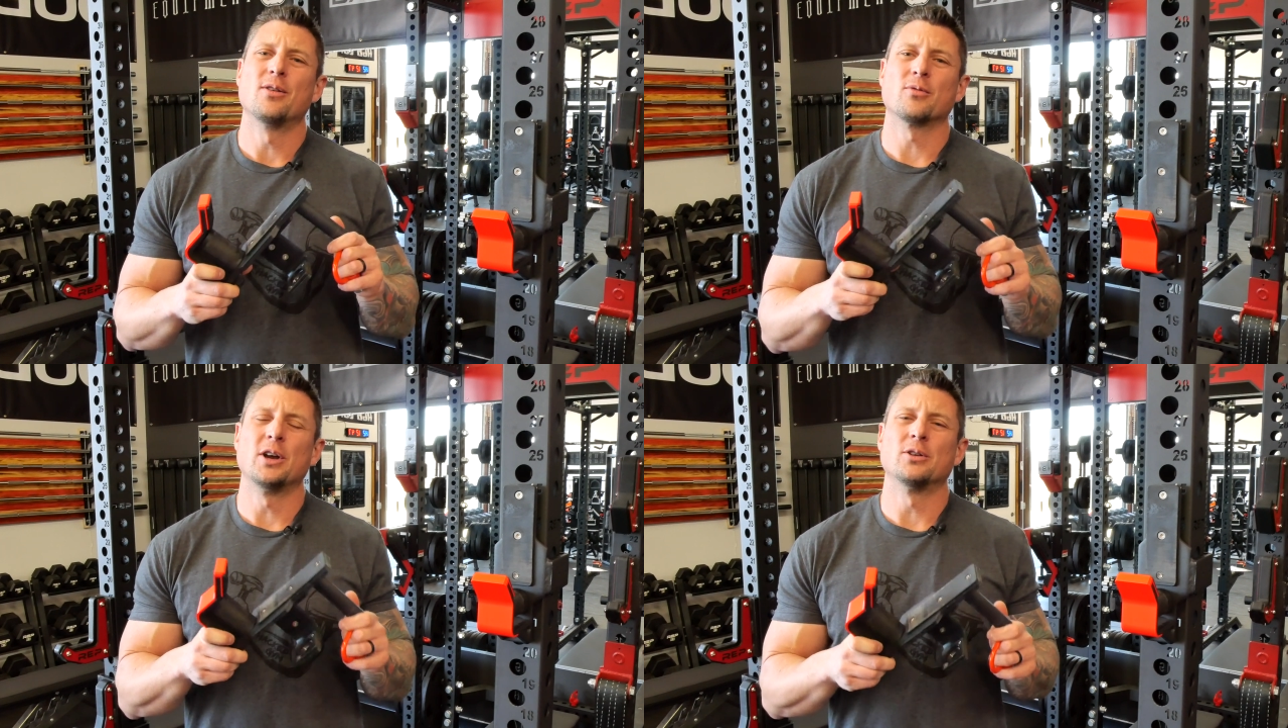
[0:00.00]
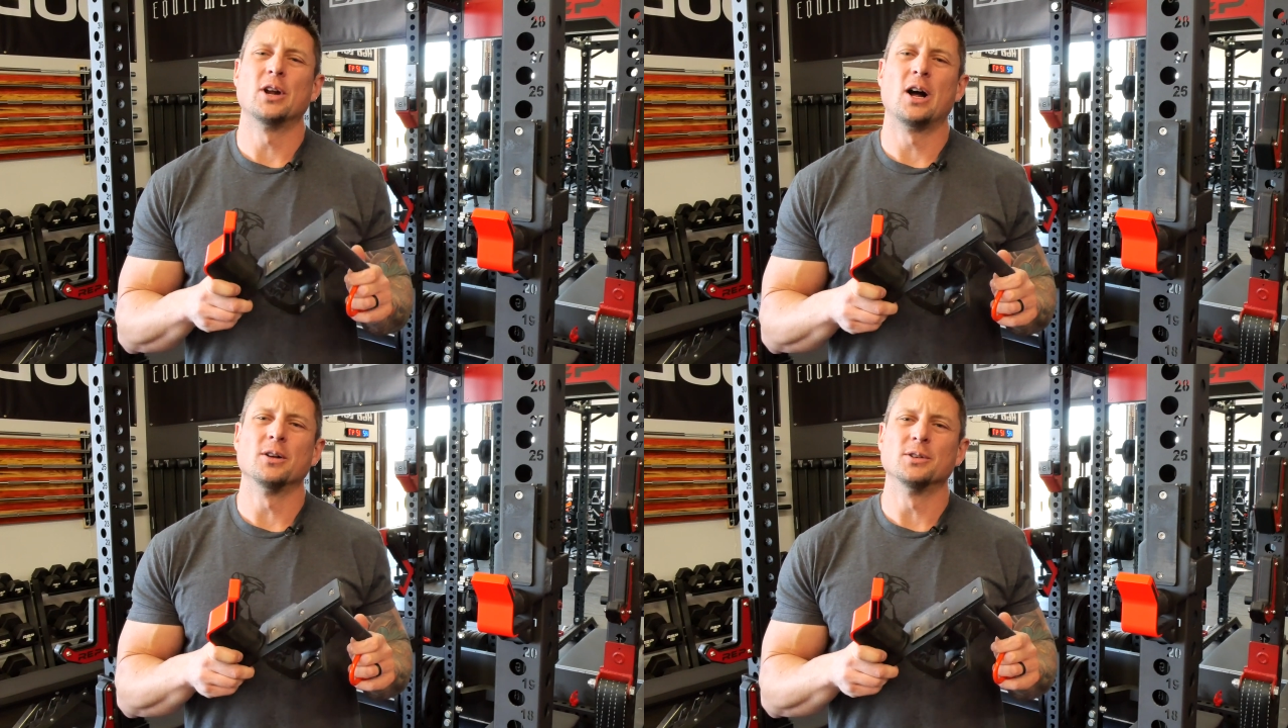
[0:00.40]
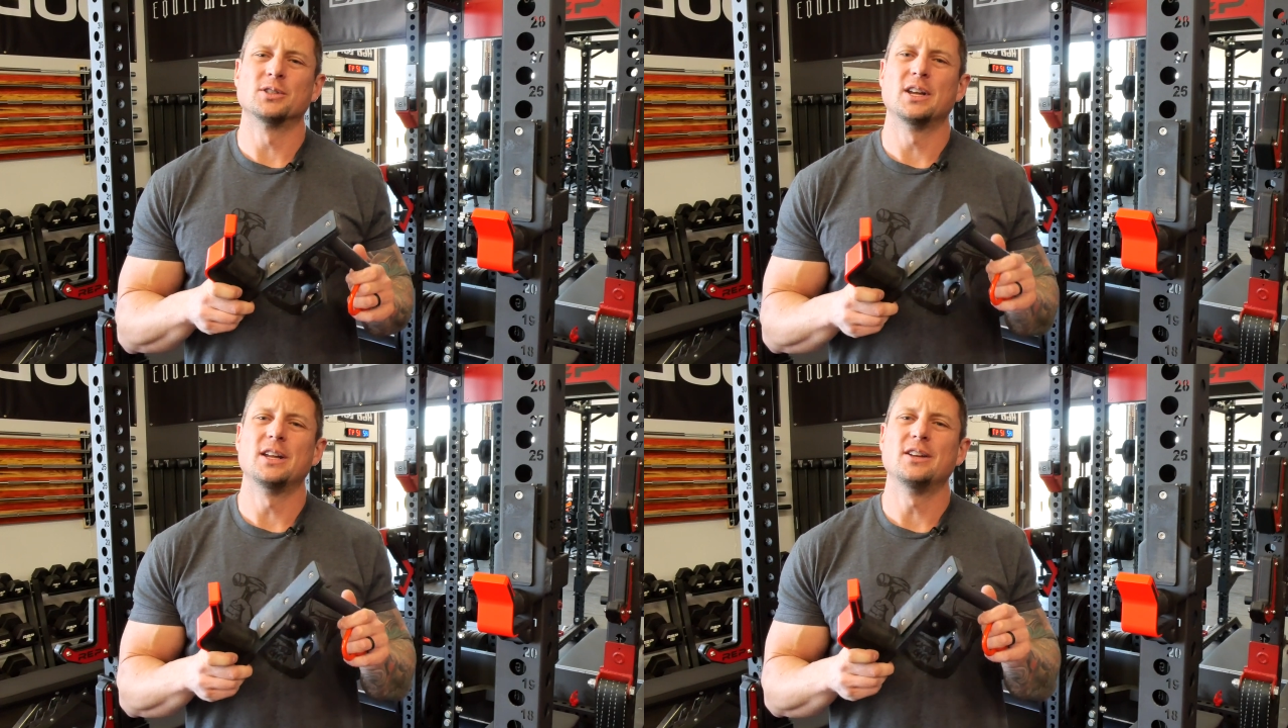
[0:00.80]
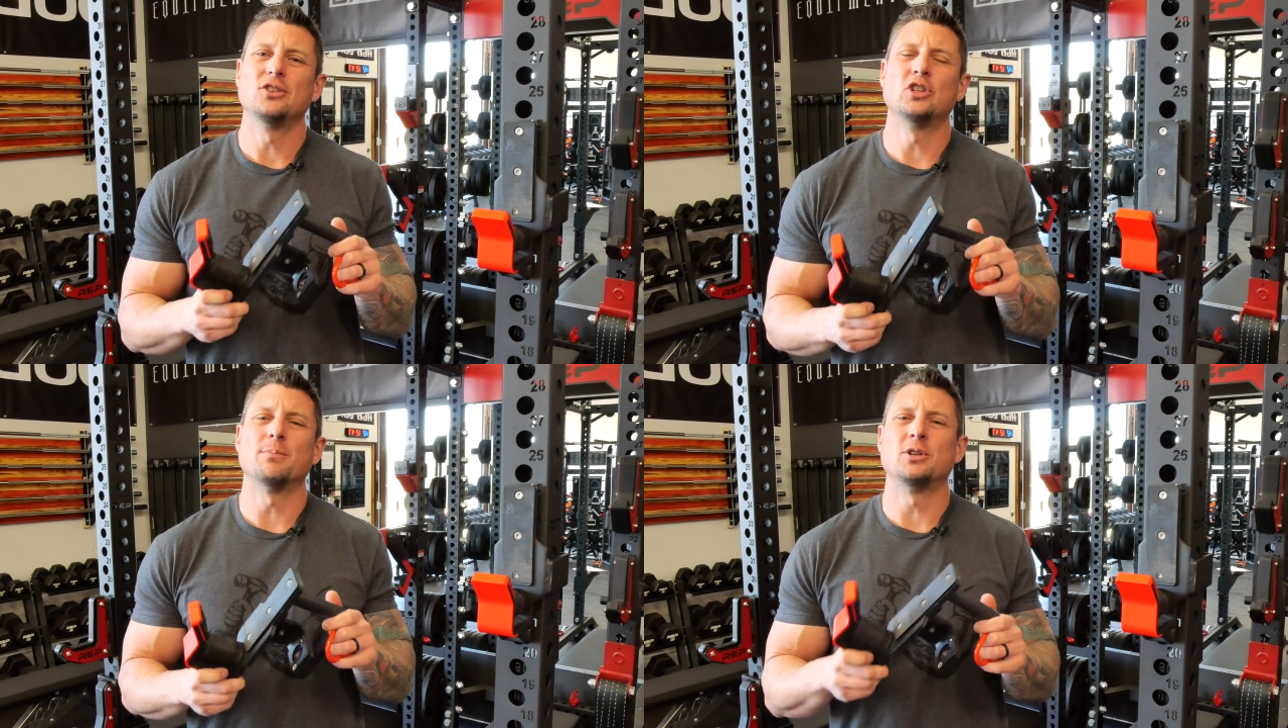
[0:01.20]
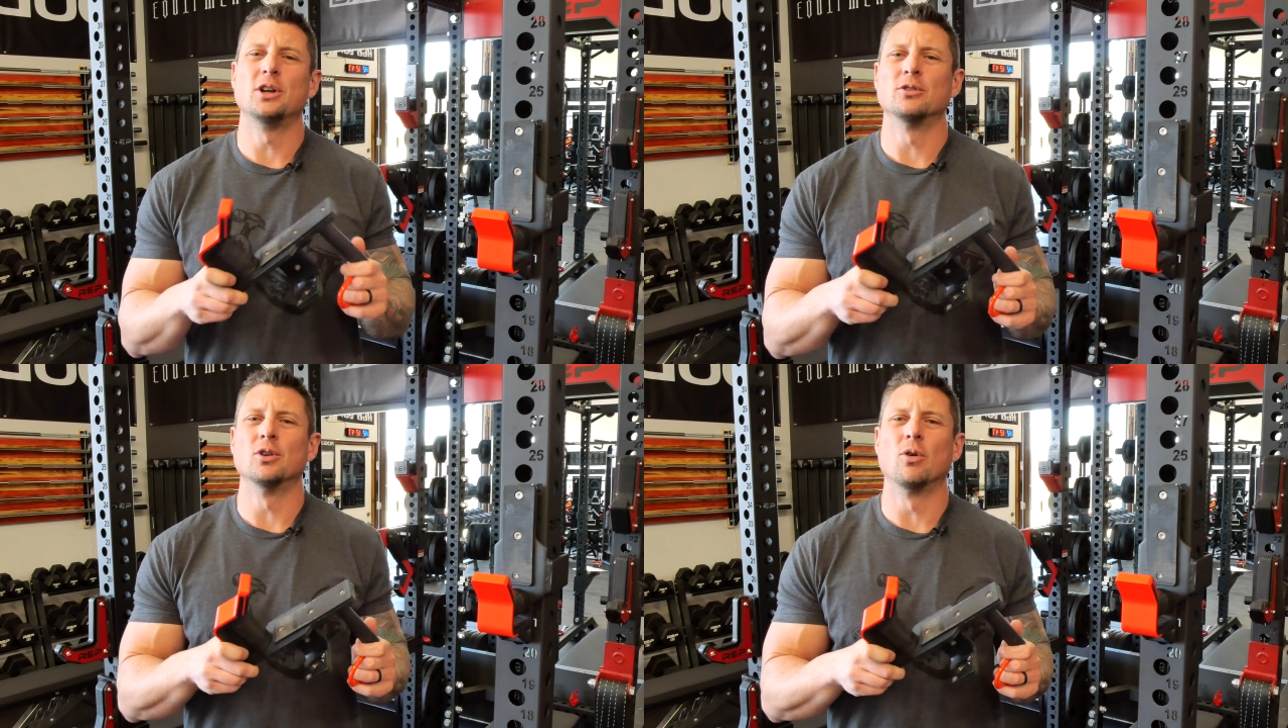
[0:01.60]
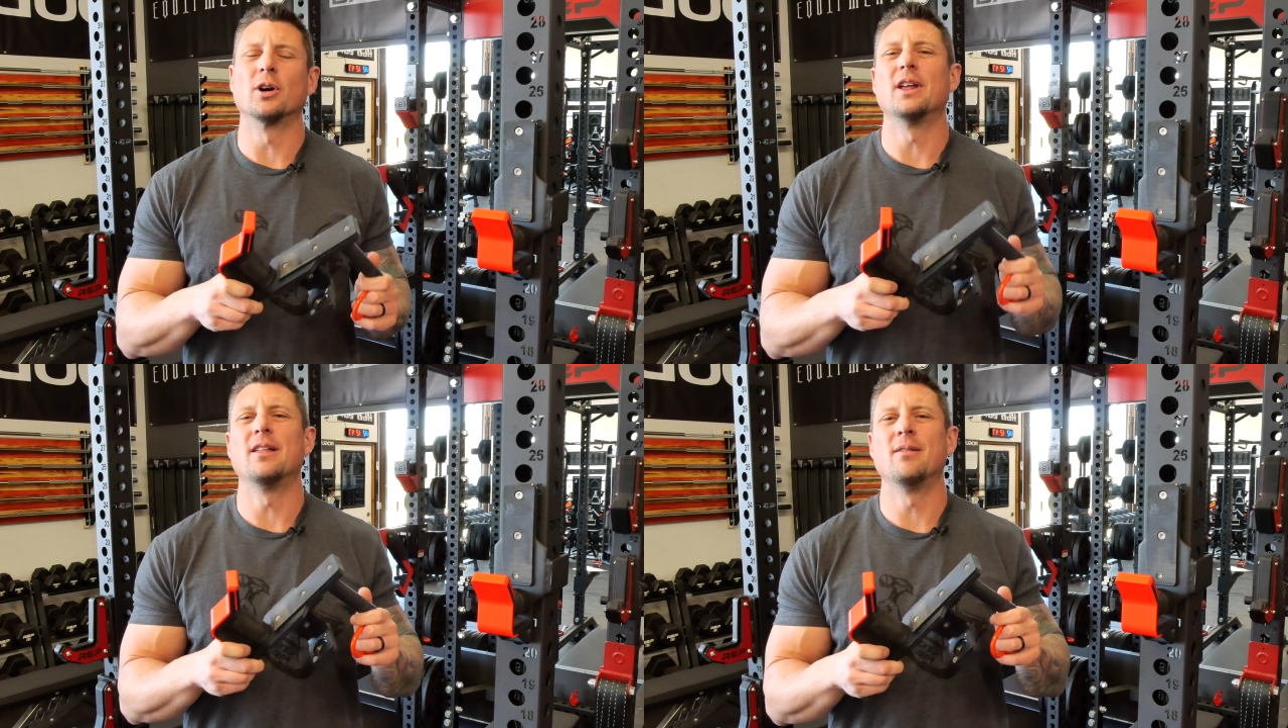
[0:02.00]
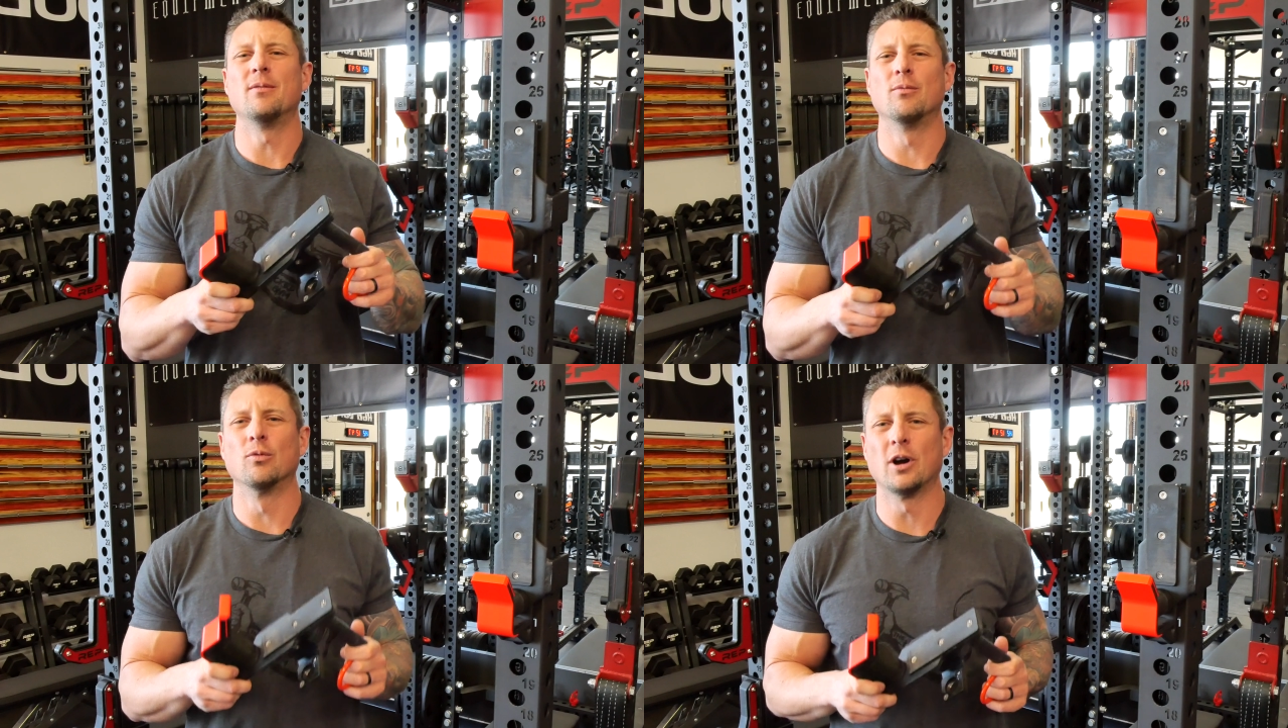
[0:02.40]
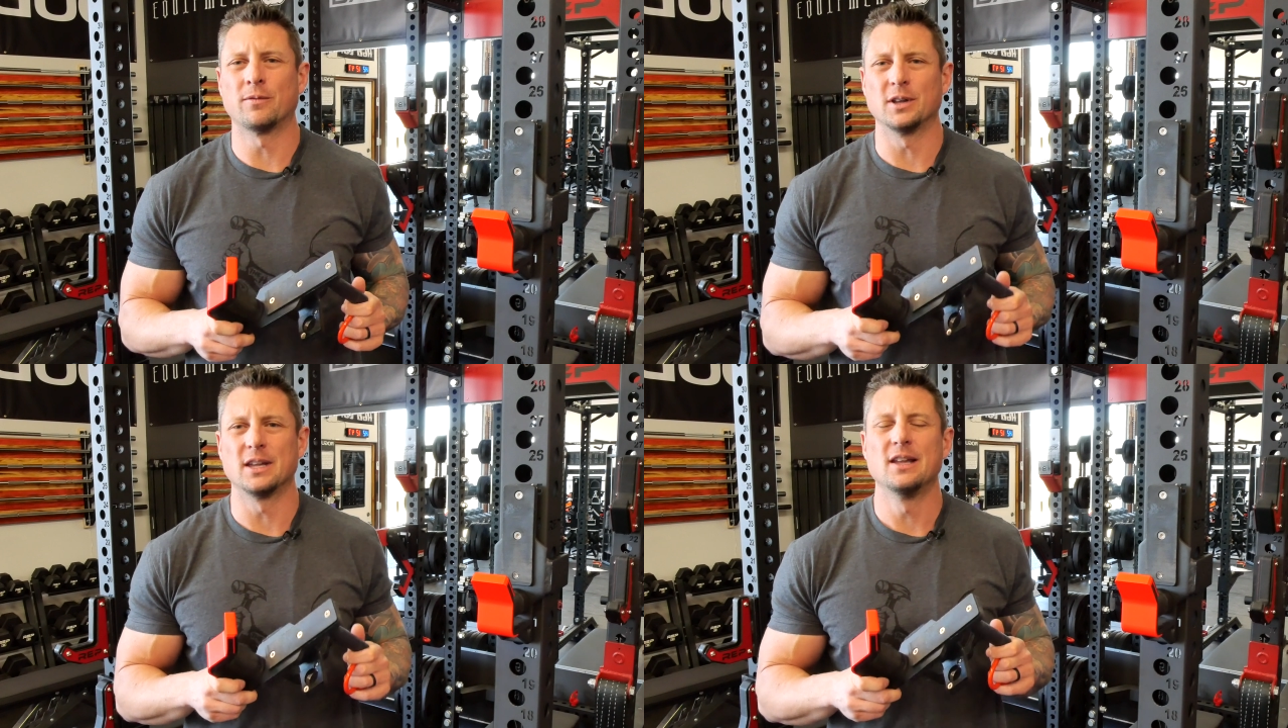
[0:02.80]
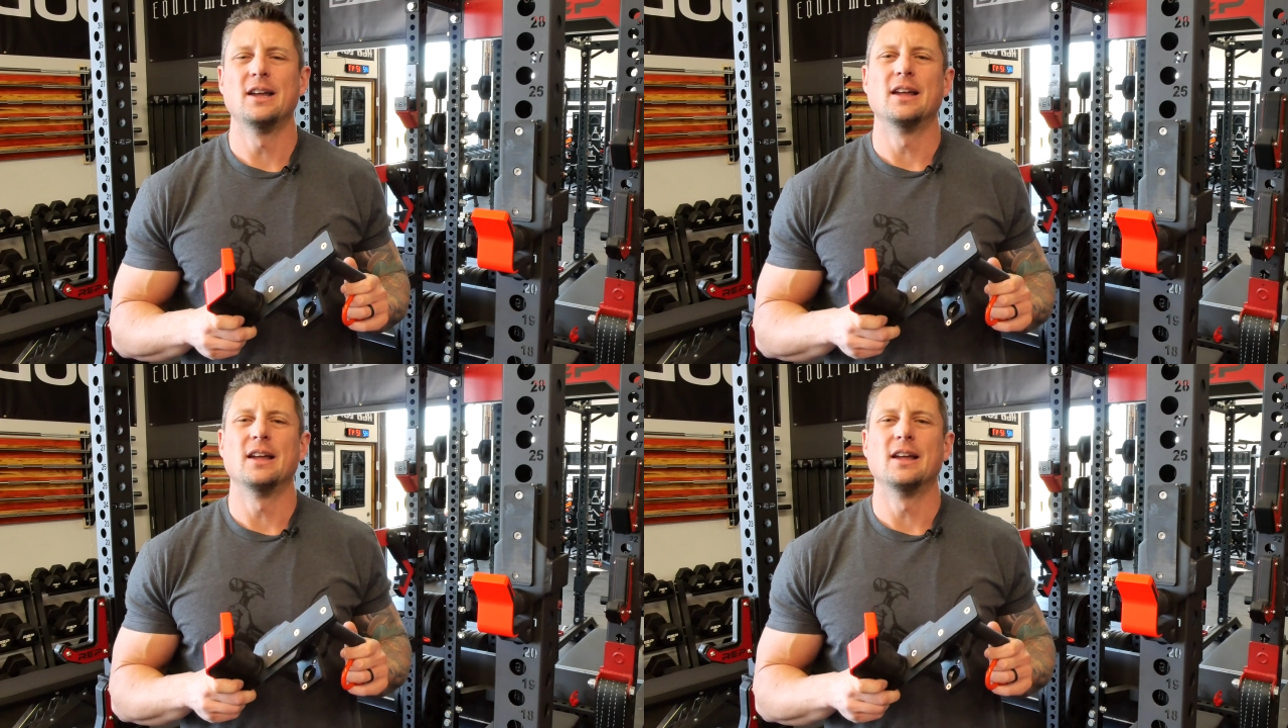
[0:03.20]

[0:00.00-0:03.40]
$300 shipped to your door, roughly.